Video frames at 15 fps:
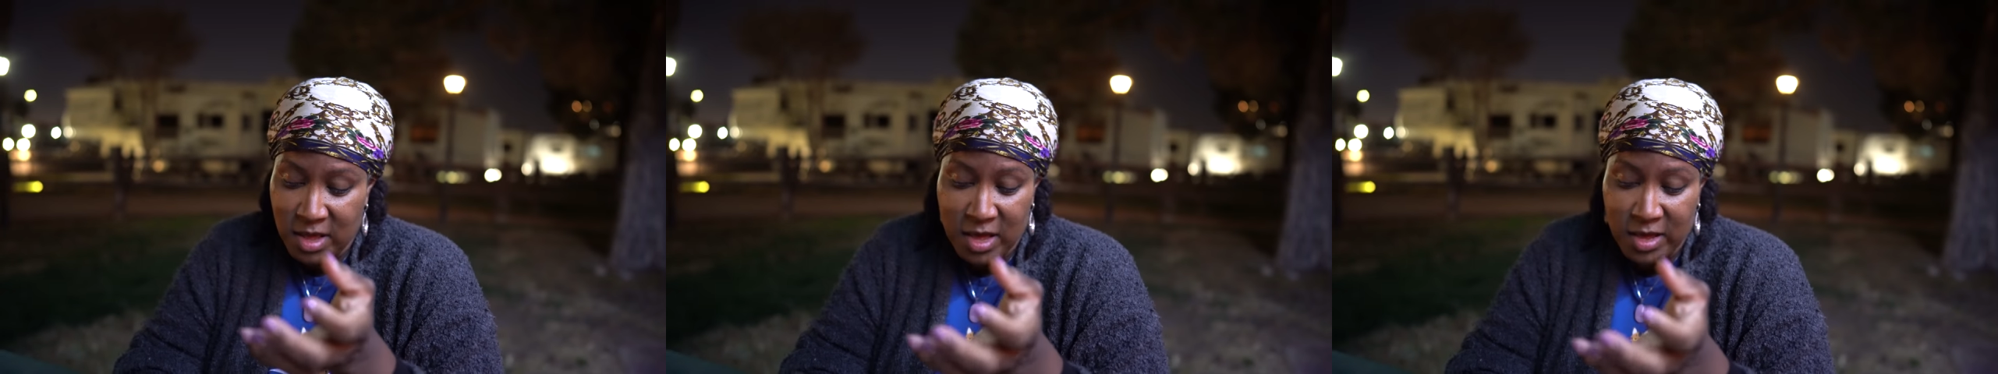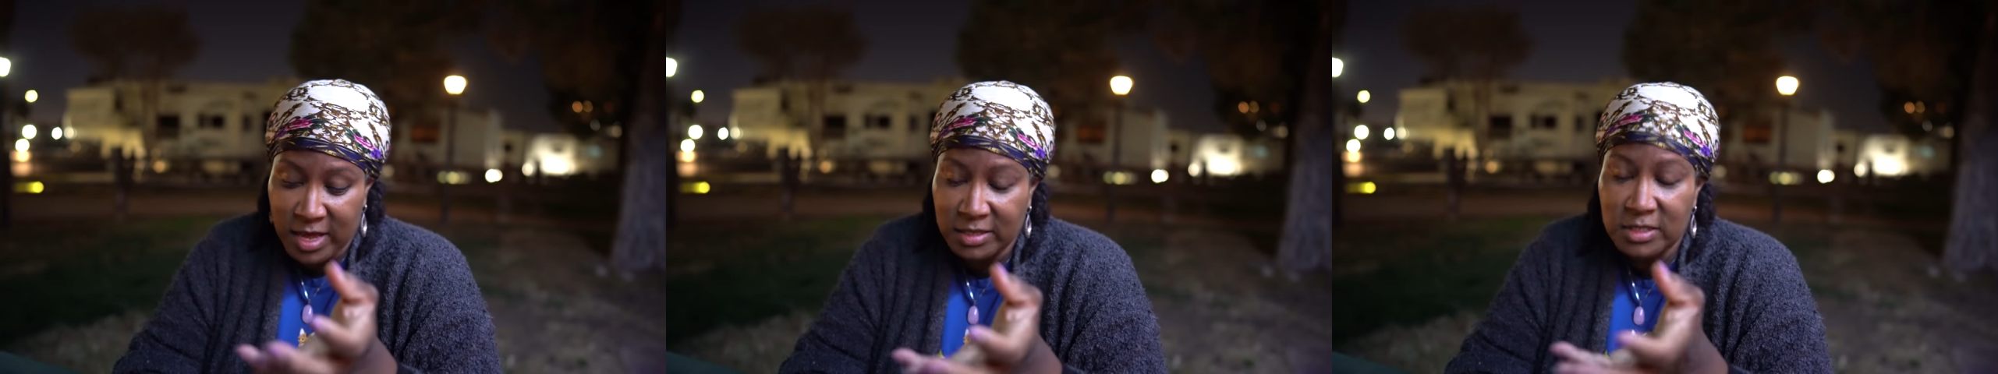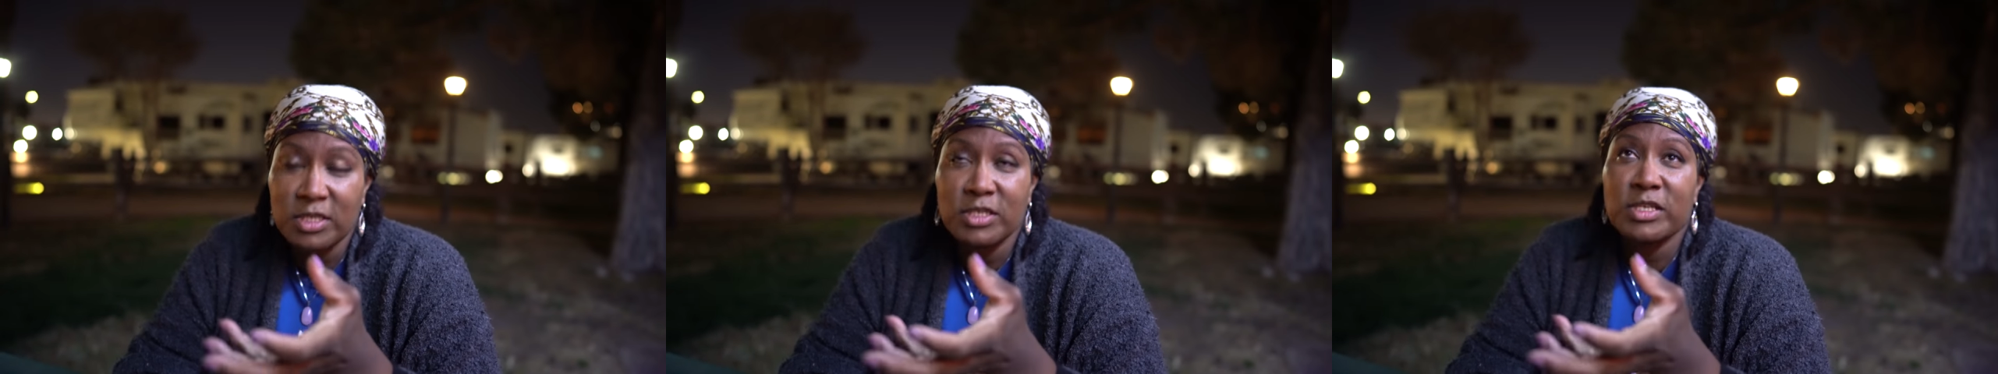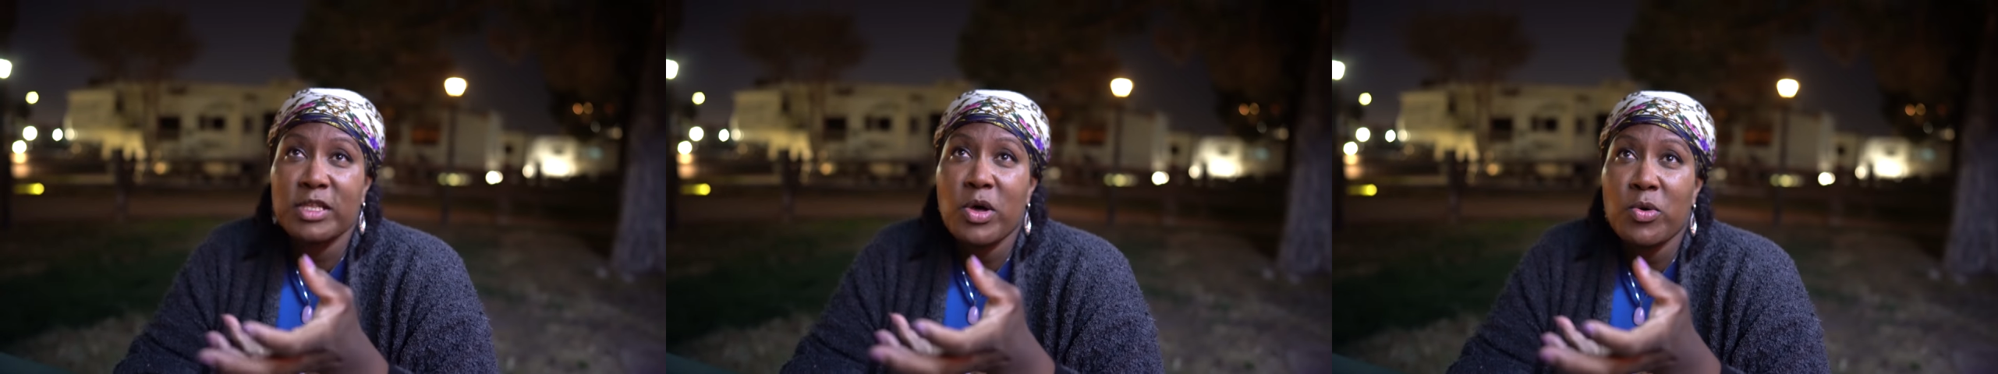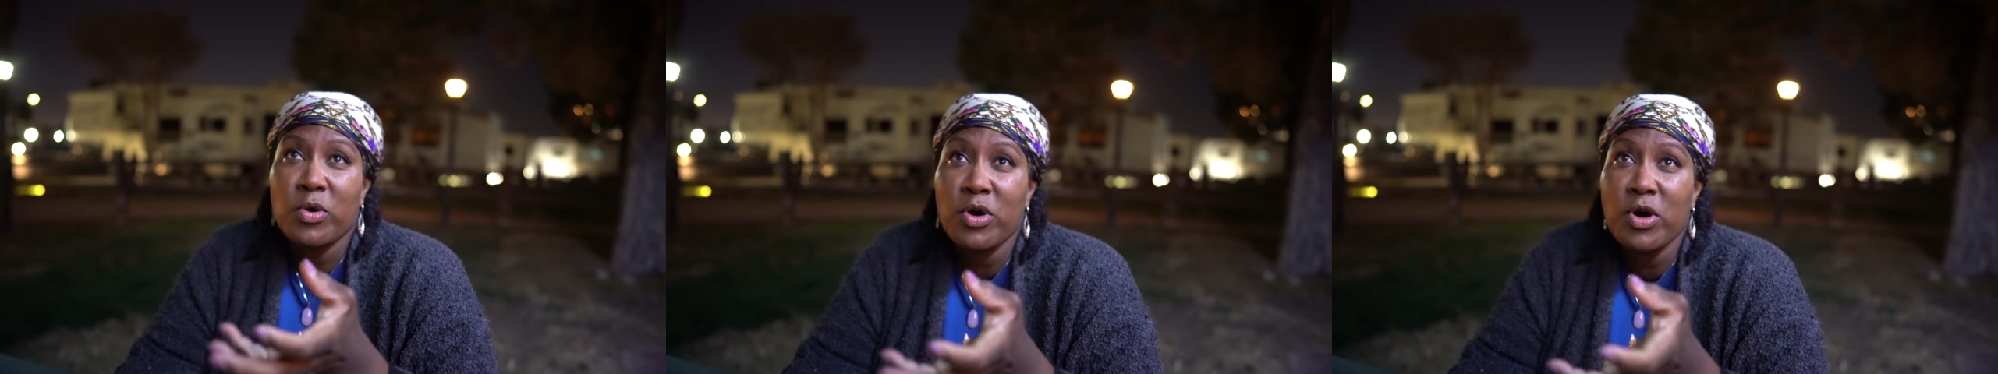I guess a
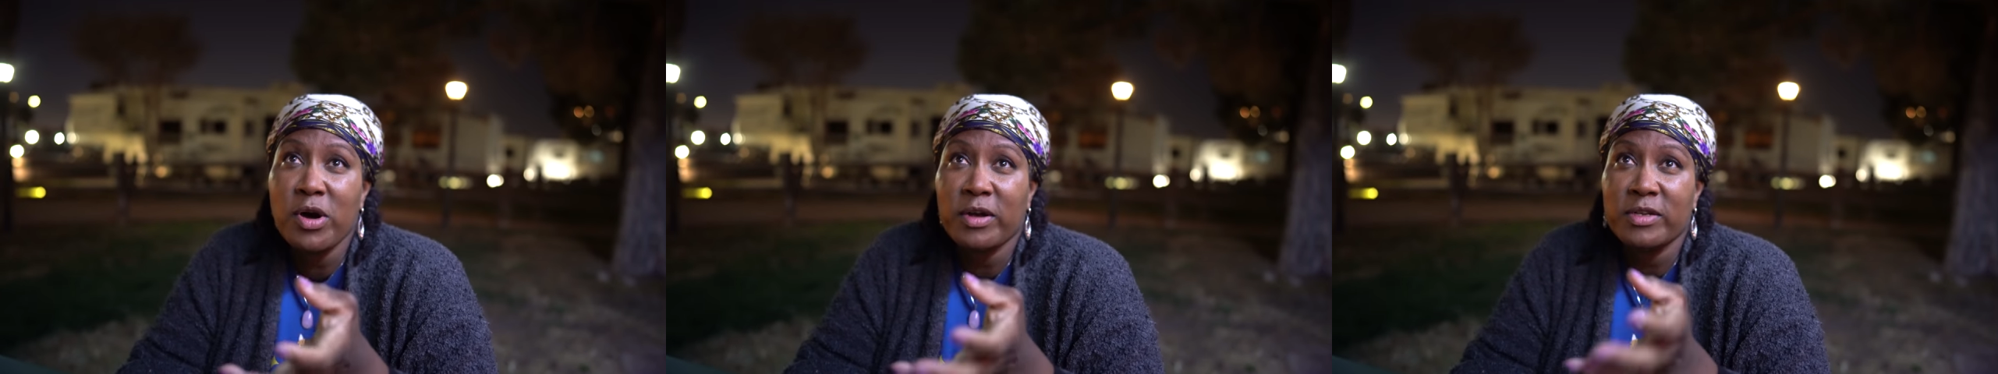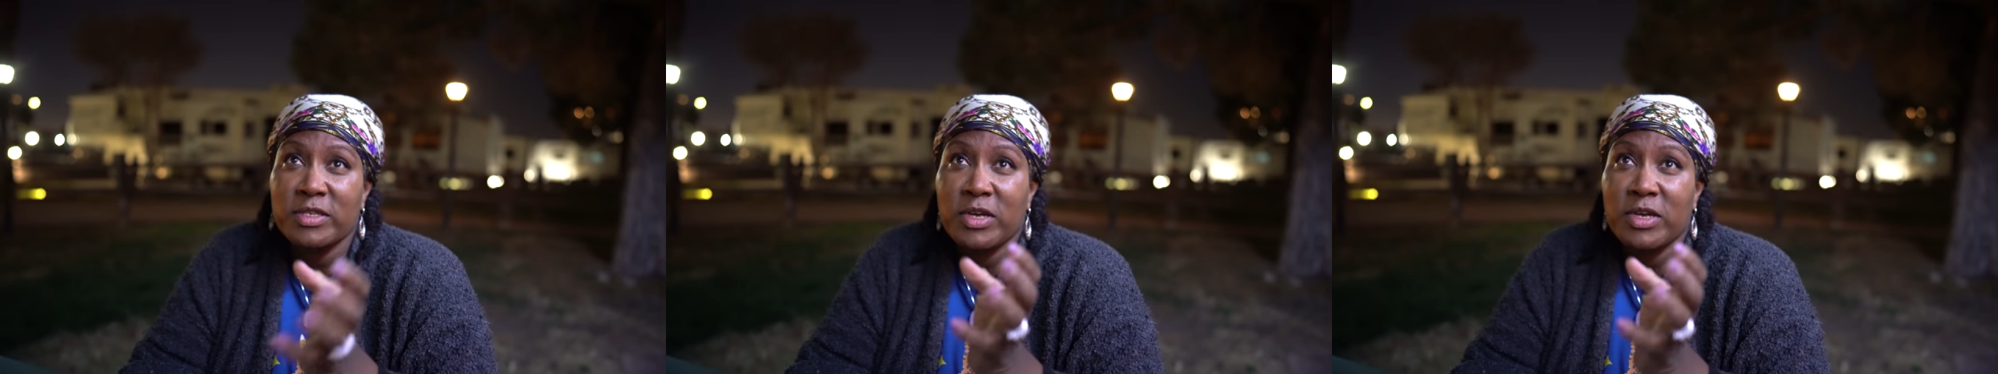slow cook.